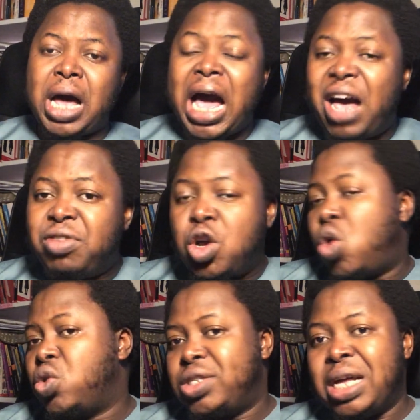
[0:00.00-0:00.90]
I have a
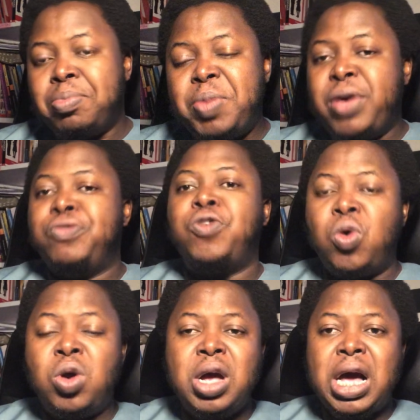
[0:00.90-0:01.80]
course I'm paying
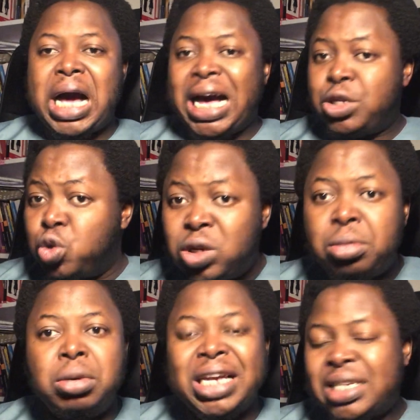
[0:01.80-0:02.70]
for. I told
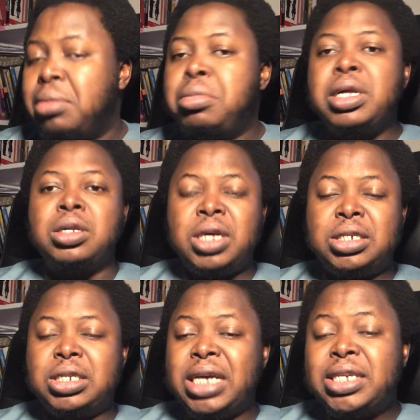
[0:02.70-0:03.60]
them, I sent a mail
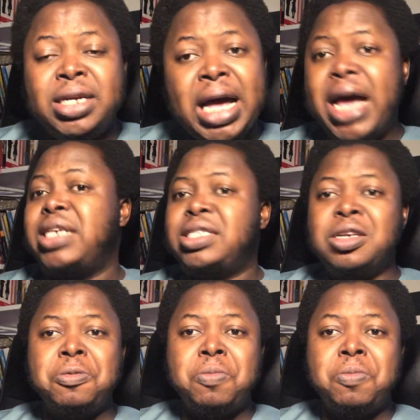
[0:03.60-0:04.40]
yesterday. I said, guys,